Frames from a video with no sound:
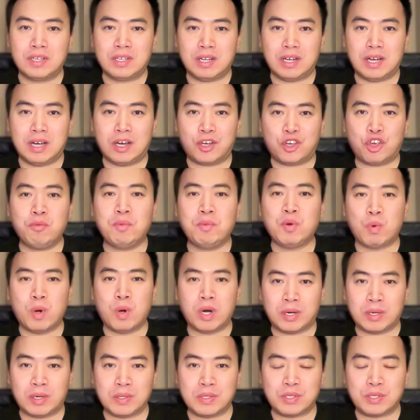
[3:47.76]
uh, human
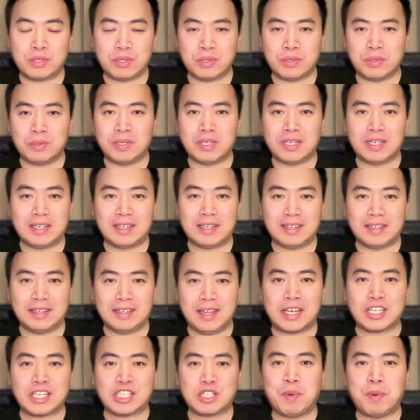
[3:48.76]
workers to uh,
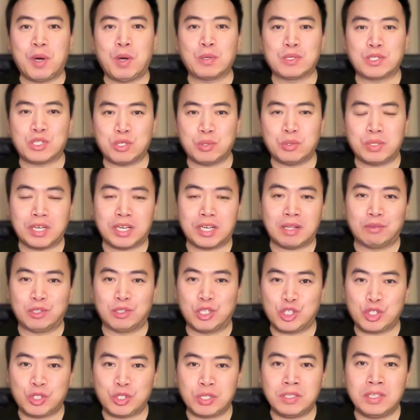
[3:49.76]
exposed to the
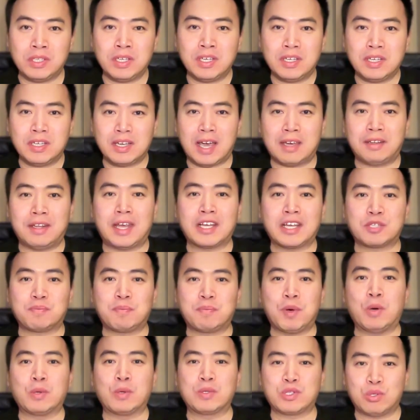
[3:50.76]
condition and
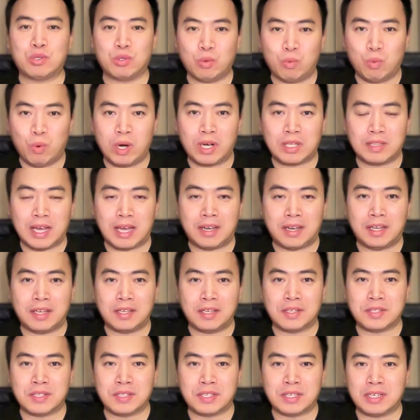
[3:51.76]
exposed to work that
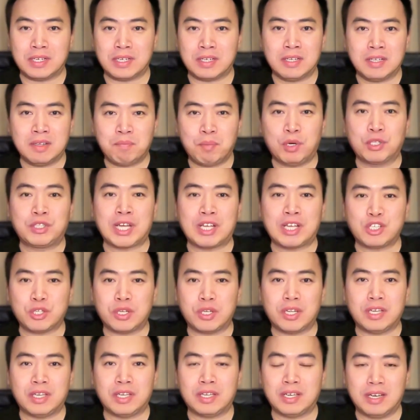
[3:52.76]
is uh,
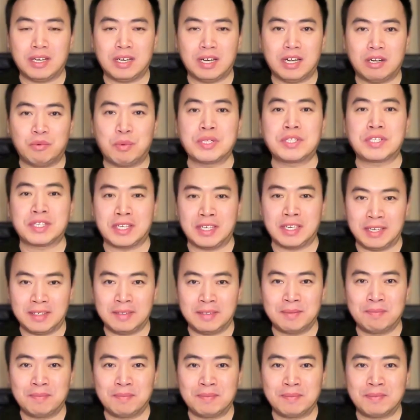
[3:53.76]
potentially uh, risky.
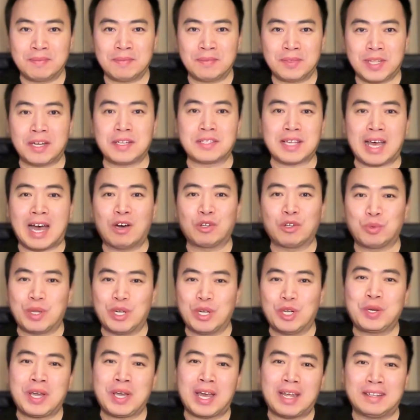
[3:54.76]
That is how do we
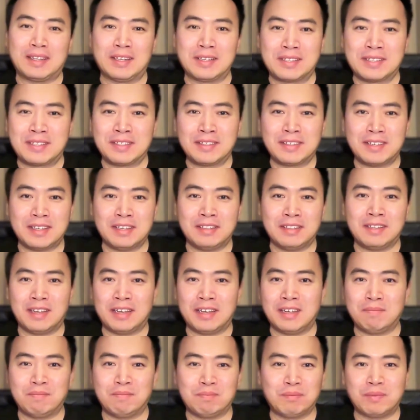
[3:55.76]
look at this in,
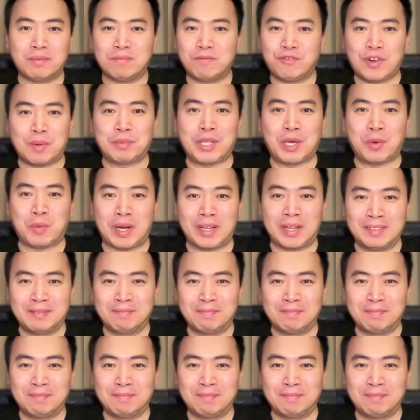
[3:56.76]
in, from day one.